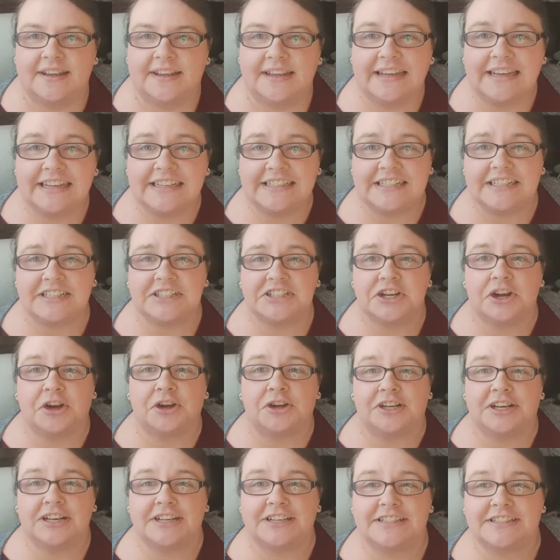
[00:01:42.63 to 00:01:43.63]
Eating
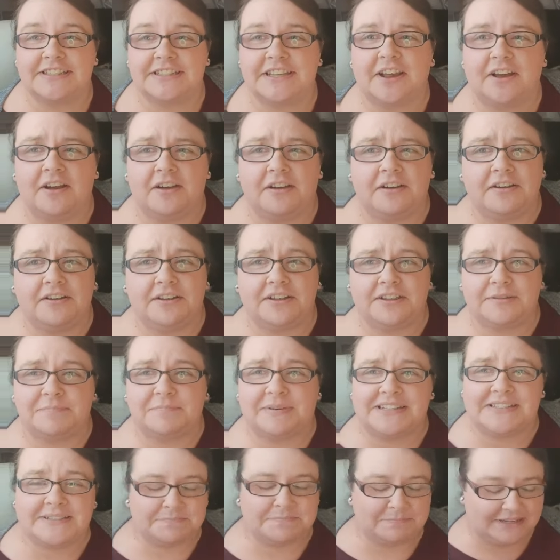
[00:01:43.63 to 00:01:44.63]
chocolates, oh, the
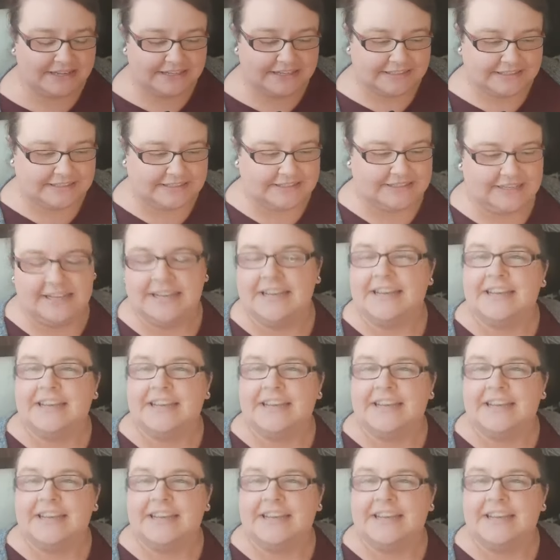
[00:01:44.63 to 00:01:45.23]
best bits.